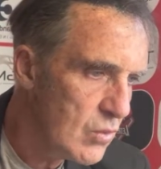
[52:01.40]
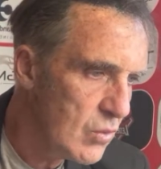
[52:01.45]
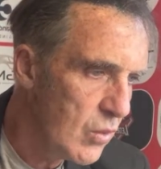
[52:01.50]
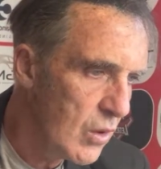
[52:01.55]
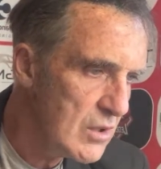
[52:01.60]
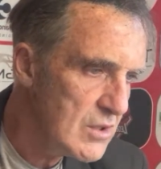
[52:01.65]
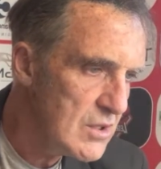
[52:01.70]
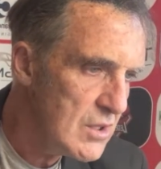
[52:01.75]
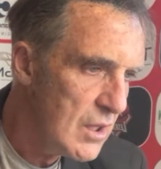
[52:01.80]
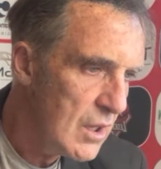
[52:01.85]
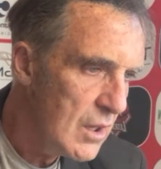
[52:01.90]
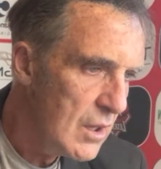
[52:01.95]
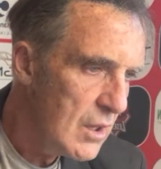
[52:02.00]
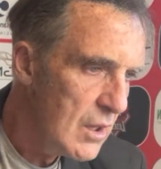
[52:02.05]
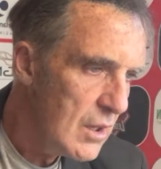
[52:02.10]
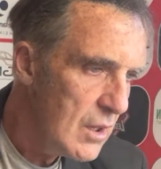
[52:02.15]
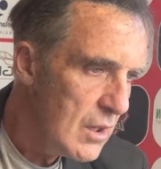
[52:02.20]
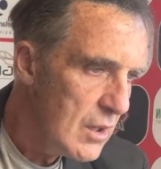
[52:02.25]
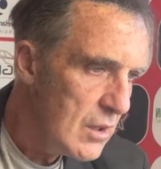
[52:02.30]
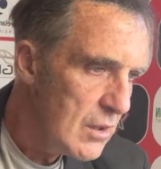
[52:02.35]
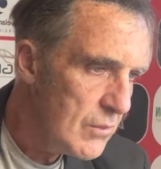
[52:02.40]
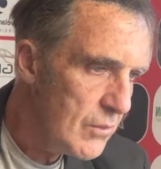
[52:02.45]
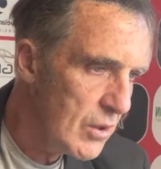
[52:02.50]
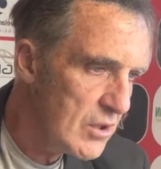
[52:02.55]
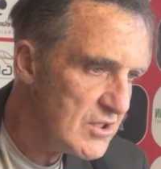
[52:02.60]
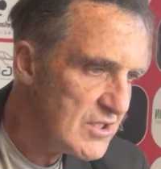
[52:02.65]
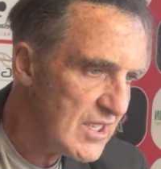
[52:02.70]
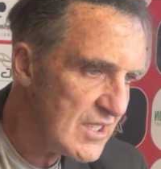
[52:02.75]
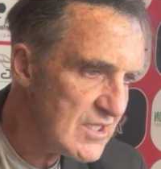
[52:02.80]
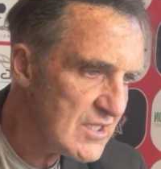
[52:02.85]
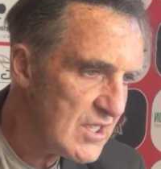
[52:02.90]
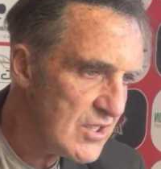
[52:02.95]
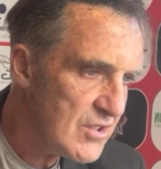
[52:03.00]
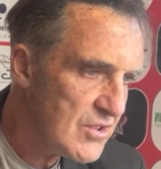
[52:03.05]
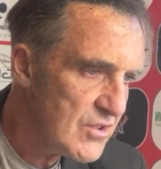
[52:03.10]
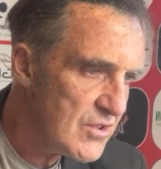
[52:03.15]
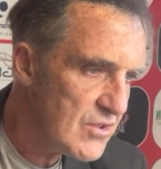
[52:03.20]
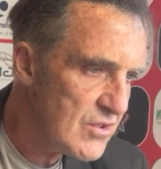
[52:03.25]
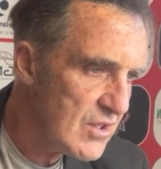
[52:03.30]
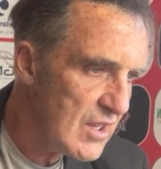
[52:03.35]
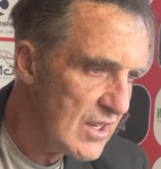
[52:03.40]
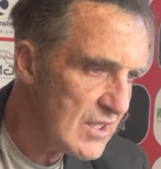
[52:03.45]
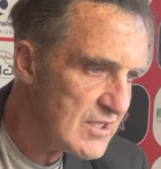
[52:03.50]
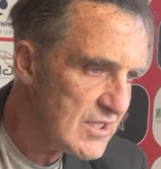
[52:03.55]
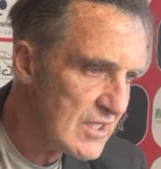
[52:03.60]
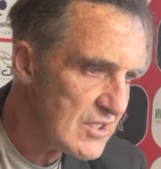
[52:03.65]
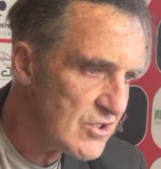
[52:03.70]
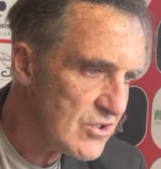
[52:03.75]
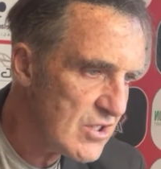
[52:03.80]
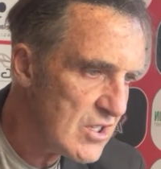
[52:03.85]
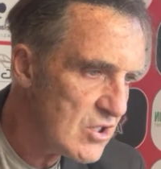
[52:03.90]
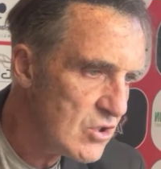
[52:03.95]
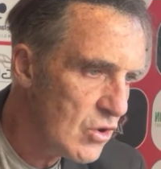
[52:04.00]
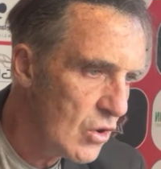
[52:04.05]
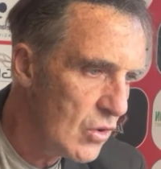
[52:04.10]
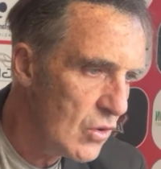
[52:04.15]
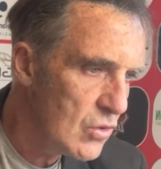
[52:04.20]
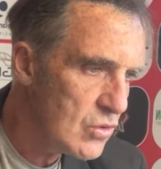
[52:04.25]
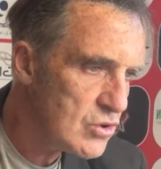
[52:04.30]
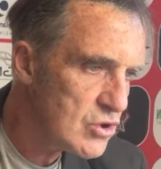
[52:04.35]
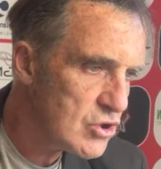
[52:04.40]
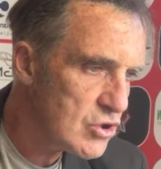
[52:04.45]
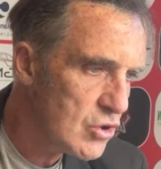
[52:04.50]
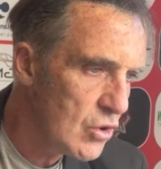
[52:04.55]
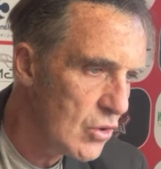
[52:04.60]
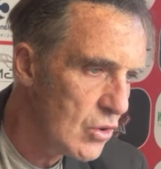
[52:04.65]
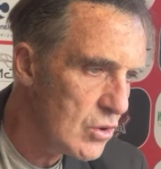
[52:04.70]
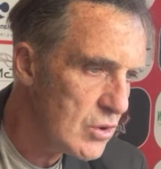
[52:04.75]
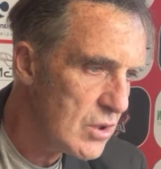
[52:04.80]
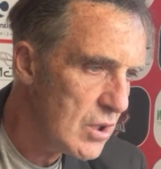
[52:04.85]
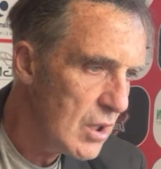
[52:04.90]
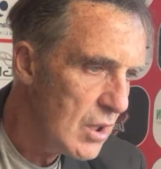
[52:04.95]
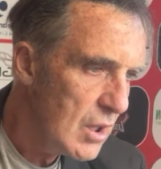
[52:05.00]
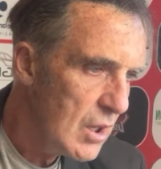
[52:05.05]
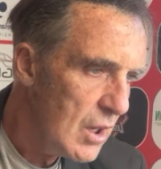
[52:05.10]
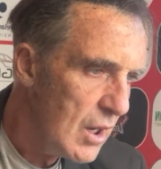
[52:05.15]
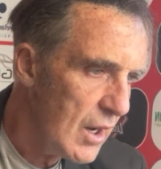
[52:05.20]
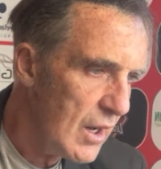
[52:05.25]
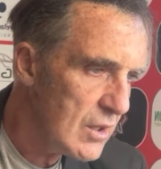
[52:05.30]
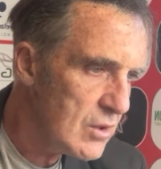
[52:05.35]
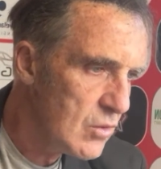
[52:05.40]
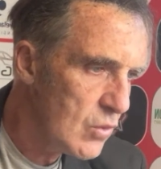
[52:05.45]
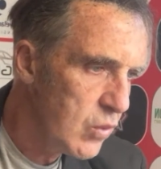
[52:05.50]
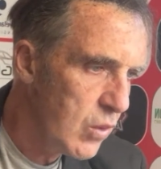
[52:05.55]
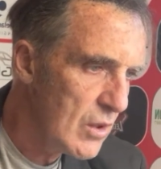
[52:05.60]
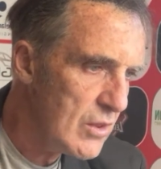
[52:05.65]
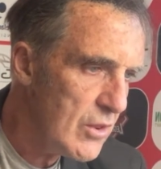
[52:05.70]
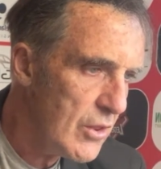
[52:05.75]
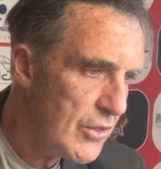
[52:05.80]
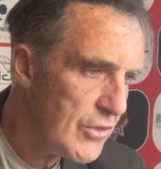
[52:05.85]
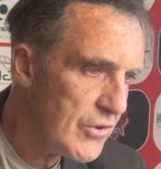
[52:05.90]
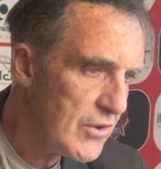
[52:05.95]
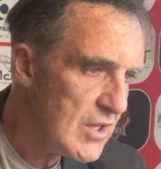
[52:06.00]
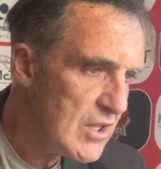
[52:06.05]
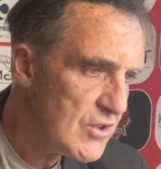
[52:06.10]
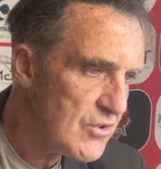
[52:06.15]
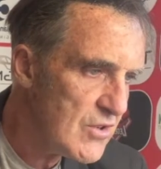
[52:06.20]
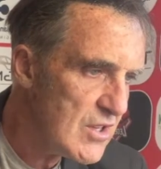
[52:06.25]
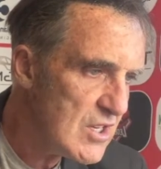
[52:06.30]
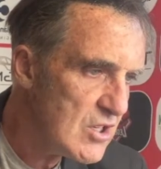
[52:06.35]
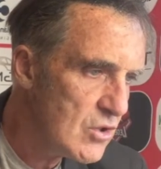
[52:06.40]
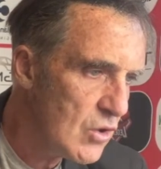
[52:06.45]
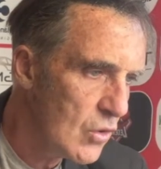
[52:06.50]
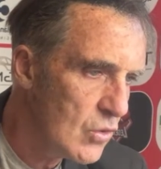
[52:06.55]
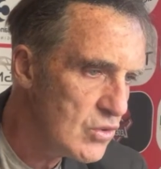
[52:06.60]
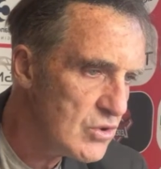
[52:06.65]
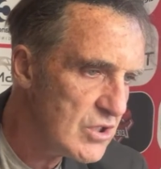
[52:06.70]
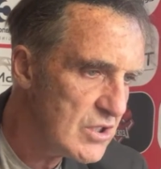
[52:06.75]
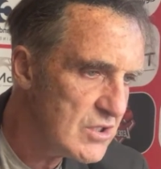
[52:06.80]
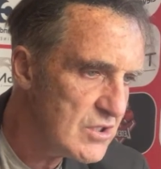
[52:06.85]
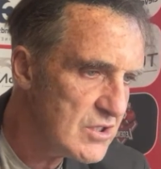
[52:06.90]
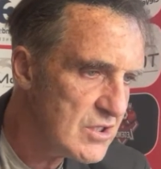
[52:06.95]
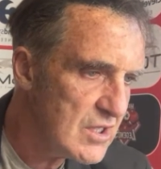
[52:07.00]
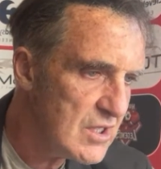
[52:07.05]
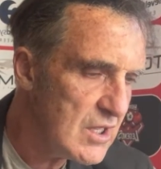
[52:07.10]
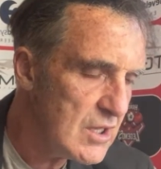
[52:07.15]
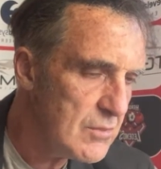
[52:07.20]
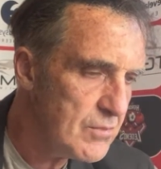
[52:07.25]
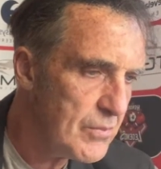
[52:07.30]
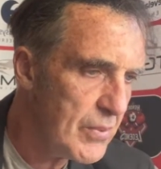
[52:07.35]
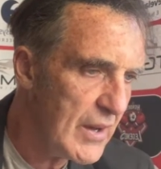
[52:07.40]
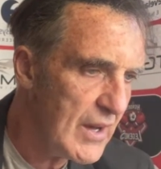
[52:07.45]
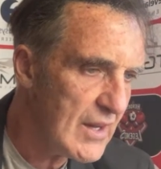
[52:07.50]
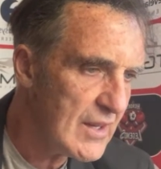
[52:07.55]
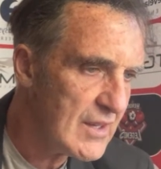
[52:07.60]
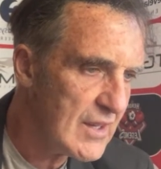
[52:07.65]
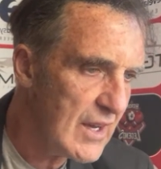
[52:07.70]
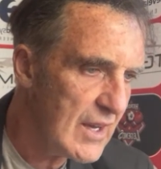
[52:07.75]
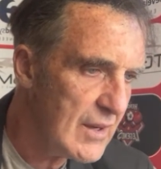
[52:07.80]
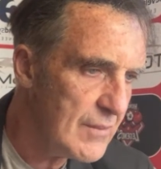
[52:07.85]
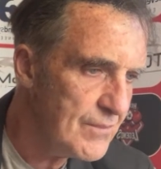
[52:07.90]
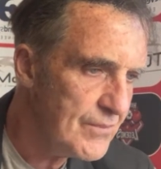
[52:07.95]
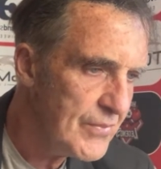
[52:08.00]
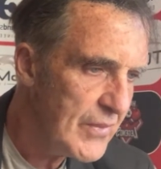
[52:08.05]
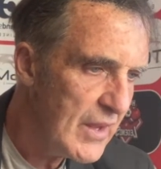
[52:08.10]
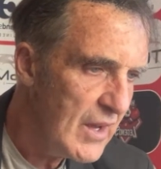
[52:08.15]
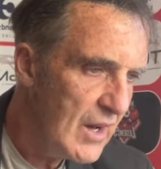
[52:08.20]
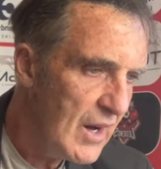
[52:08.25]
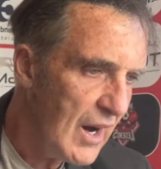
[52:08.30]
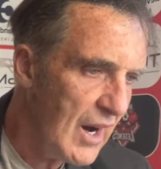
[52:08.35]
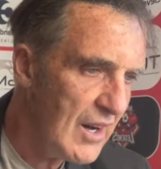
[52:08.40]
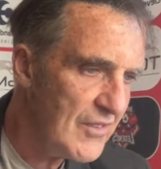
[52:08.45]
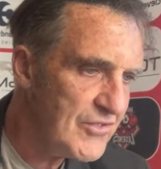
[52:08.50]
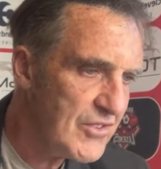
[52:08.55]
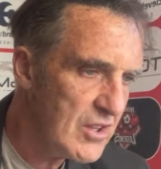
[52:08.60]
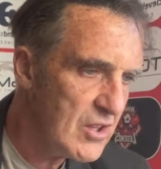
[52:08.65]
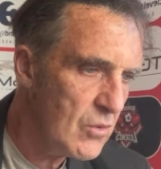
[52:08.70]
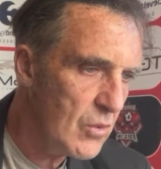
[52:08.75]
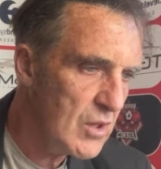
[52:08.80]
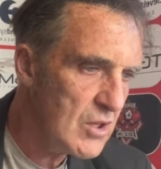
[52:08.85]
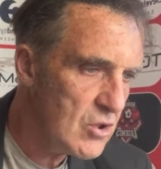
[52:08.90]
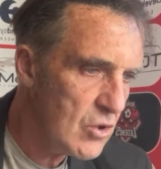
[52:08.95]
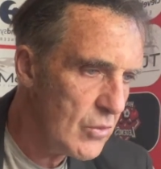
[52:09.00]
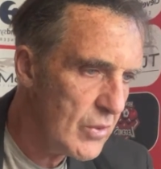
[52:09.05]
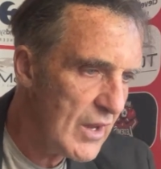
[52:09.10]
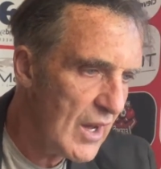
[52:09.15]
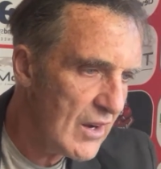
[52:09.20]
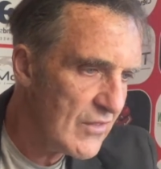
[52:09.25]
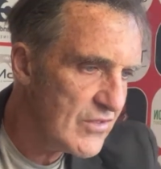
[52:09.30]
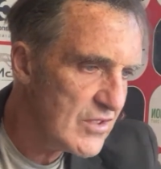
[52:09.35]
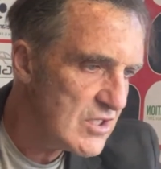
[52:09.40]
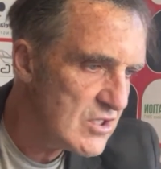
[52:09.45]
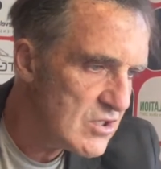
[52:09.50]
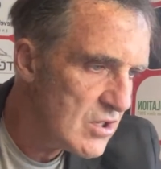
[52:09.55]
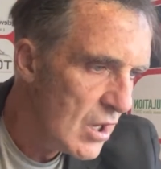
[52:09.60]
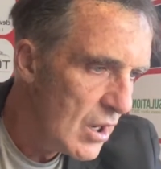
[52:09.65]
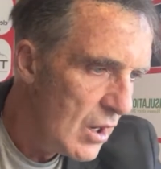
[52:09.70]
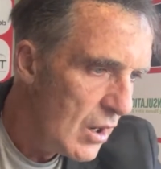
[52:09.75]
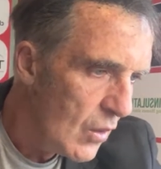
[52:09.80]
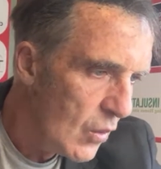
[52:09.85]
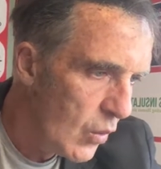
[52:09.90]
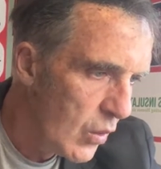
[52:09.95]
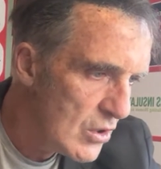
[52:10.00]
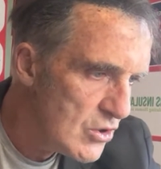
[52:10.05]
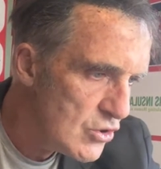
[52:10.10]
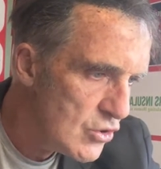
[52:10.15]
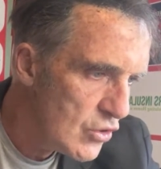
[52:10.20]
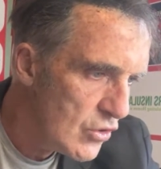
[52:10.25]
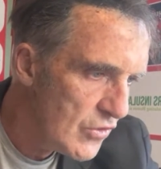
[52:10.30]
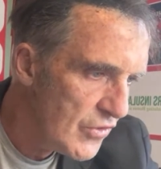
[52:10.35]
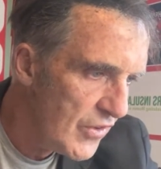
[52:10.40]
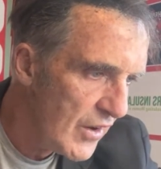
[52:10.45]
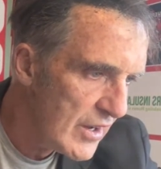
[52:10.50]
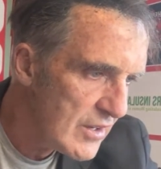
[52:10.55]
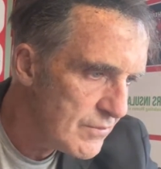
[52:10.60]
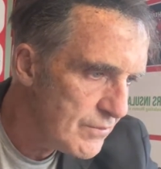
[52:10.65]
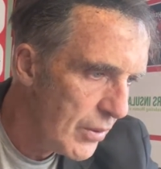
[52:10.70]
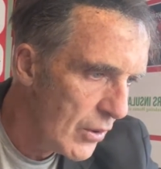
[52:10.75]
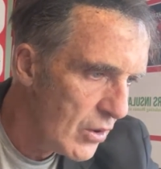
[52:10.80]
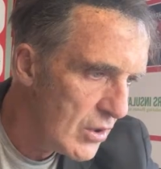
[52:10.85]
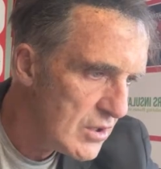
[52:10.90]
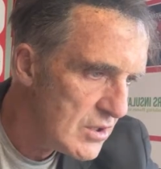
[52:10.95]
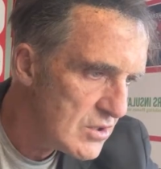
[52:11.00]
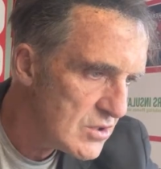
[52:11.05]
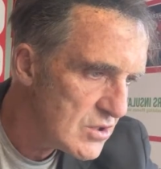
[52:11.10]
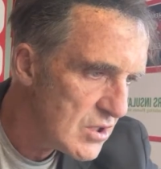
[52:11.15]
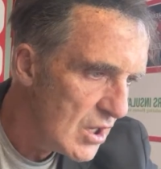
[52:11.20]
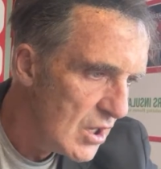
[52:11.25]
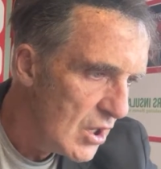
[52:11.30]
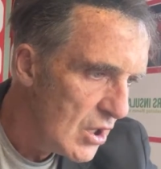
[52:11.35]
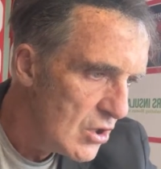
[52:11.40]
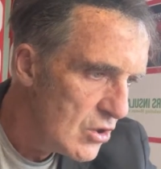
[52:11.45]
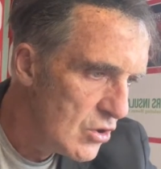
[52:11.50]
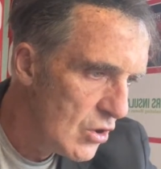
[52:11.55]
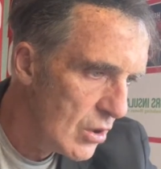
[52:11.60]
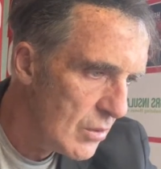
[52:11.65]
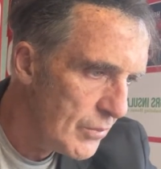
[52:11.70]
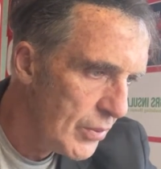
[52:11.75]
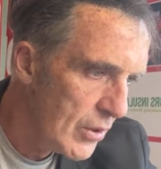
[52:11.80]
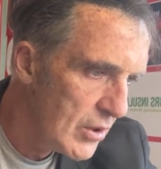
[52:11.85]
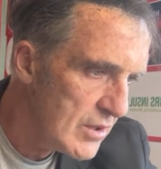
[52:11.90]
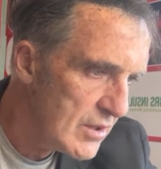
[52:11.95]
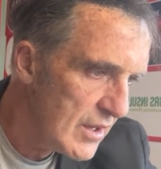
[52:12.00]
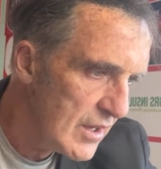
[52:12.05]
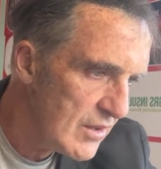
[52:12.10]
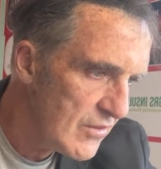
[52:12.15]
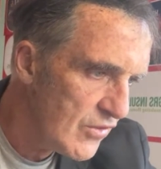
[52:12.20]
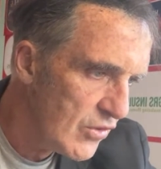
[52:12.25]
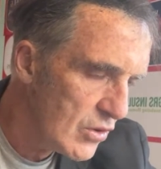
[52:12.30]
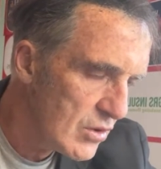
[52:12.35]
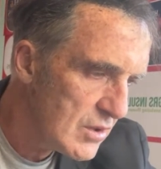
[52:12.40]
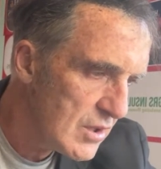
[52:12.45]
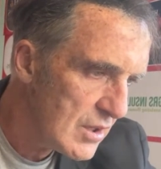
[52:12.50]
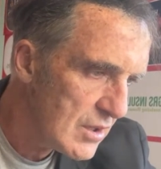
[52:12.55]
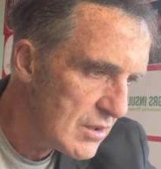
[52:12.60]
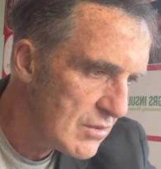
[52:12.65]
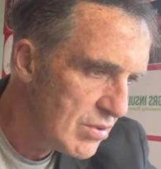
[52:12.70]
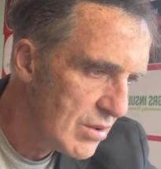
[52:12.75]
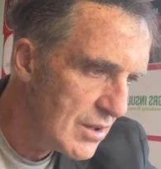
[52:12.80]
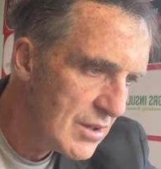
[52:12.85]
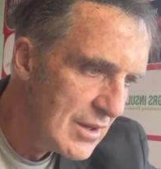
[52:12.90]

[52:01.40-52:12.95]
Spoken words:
1.63 goals scored, and 133 goals conceded per game. After the window, we averaged 125 points, not 0.940.